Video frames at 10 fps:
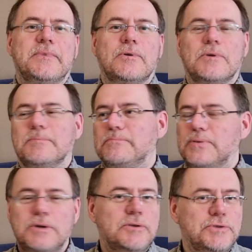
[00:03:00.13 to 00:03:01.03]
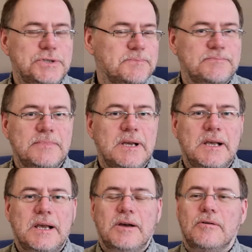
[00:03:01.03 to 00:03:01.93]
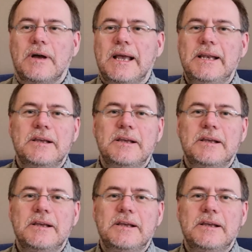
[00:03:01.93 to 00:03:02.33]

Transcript: or pollution or any